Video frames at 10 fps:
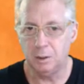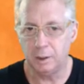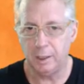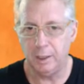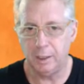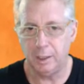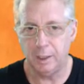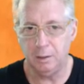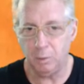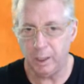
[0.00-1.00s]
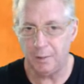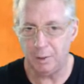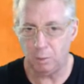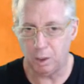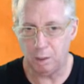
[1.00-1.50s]
Okay, and we have
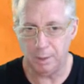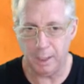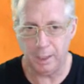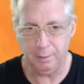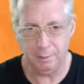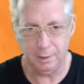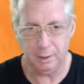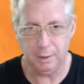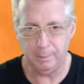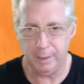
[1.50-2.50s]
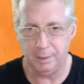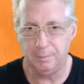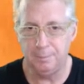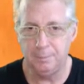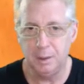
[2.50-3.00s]
the welcome. Hi, how are you, man?
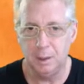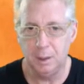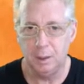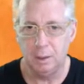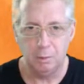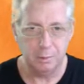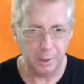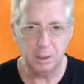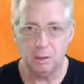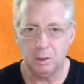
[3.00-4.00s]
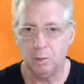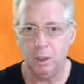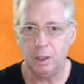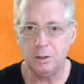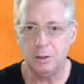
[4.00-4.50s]
Thank you.
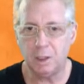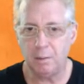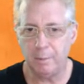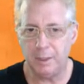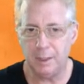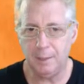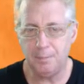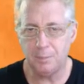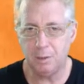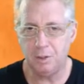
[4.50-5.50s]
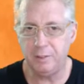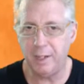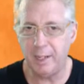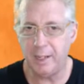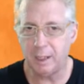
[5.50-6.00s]
Welcome to Tribal Mania. We see the
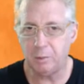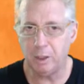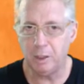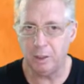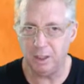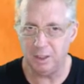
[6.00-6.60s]
layout. We're going to.